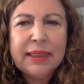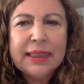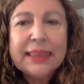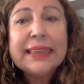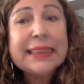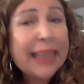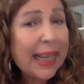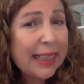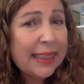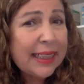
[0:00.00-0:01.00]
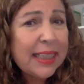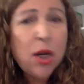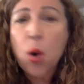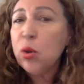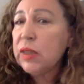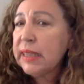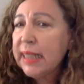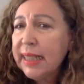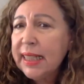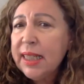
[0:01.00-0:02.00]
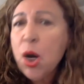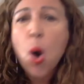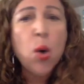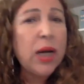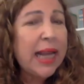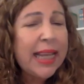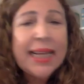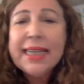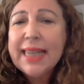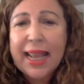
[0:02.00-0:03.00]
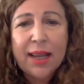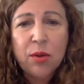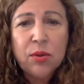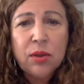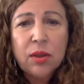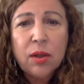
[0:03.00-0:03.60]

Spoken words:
standing or sitting or laying down